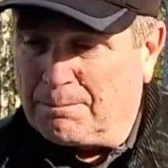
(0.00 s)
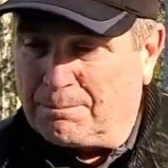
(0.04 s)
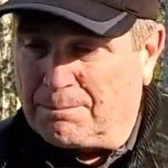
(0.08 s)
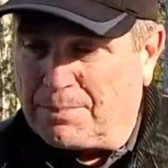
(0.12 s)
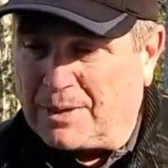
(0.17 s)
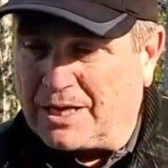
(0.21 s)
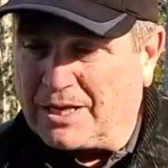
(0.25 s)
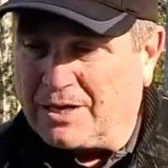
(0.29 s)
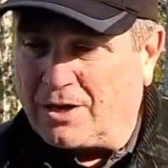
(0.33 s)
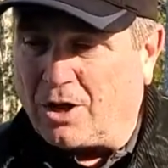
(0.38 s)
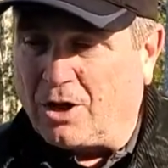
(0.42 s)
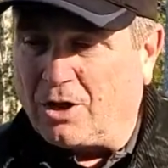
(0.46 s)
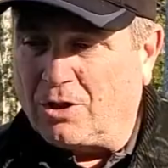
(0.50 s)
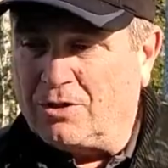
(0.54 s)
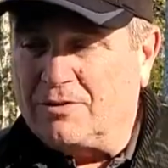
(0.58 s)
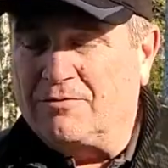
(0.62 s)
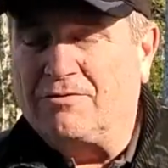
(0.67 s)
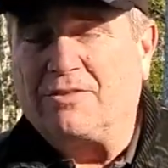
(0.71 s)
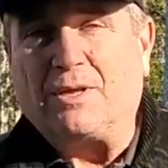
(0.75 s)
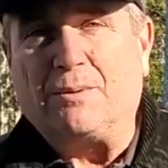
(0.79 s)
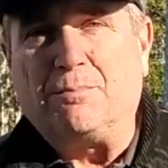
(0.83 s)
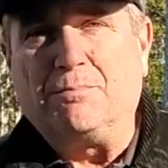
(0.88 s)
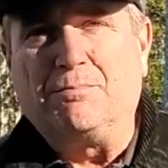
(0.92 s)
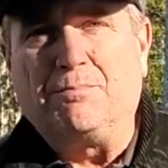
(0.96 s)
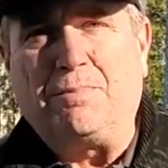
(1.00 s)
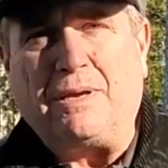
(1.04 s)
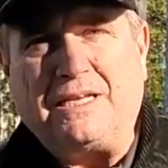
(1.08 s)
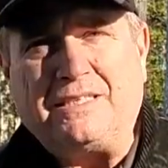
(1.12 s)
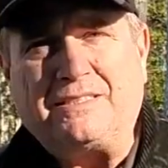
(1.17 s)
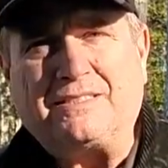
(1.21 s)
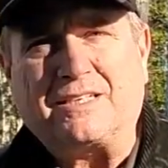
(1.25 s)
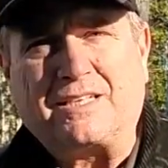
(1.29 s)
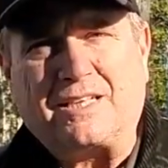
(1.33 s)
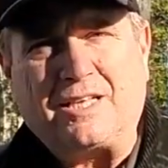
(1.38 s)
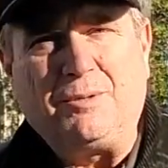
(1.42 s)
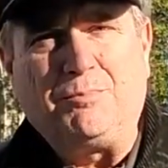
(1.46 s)
But all of them
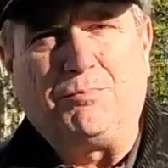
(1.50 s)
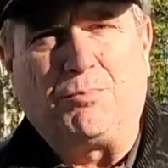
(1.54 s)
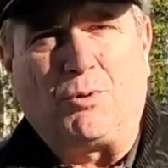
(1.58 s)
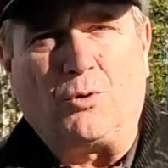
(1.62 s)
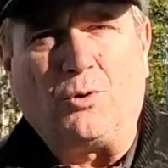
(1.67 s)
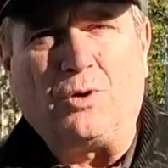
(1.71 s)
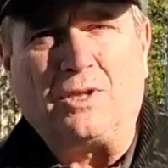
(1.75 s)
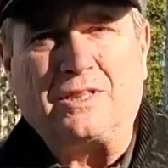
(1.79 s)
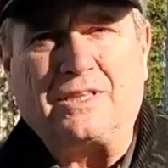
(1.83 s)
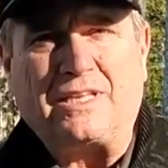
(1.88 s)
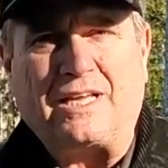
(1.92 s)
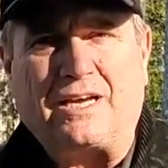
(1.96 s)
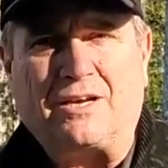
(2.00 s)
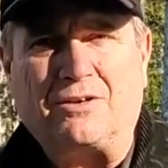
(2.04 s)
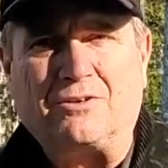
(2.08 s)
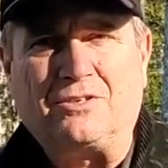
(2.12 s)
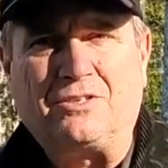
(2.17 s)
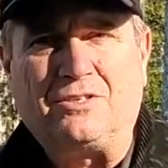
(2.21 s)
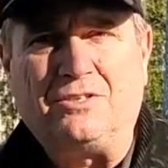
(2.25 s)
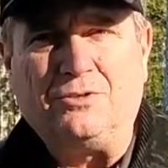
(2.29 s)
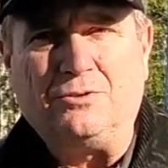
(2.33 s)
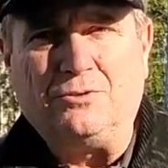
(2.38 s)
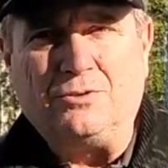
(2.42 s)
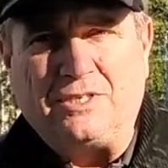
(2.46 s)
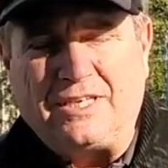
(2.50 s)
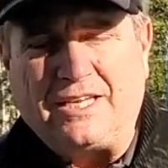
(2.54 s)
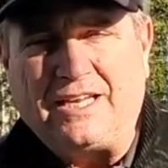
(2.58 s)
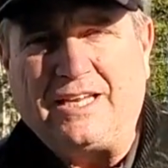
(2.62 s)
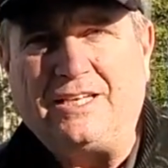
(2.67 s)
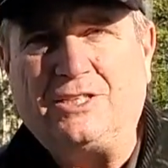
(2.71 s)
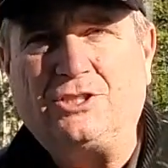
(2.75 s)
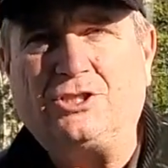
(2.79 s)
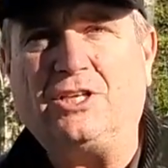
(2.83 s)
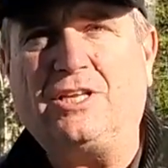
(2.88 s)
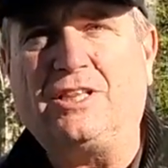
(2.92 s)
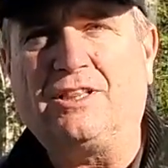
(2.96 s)
basically boil down to
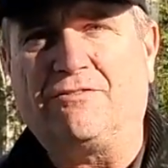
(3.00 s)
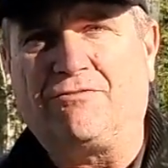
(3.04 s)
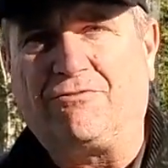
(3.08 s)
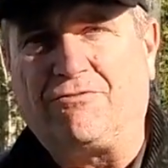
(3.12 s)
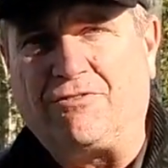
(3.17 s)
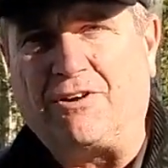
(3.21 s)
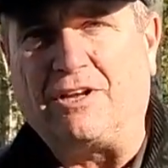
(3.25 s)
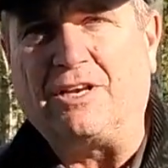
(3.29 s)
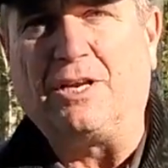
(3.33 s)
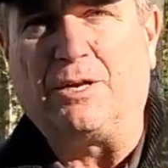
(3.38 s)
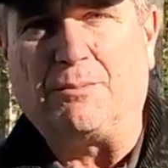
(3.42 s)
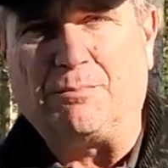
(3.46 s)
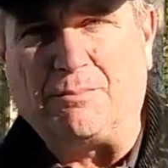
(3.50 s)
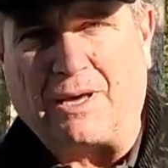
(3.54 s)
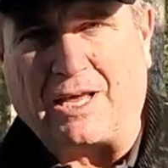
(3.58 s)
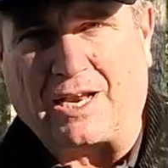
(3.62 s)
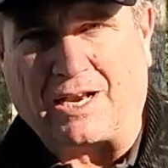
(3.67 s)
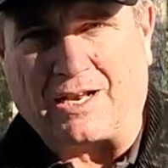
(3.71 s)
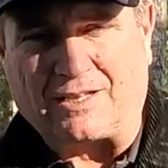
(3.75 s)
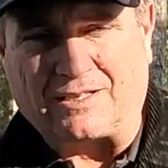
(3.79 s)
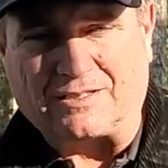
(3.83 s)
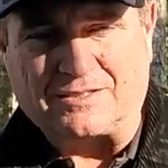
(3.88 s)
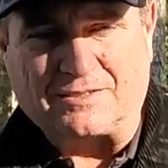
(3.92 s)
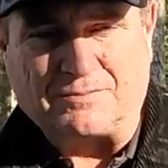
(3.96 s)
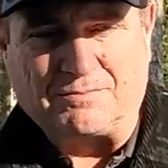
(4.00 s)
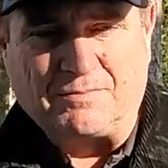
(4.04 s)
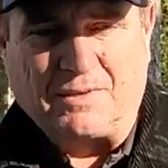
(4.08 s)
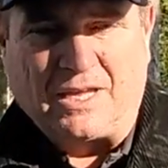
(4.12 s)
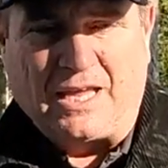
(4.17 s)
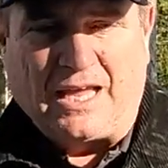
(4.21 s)
teaching the fundamentals.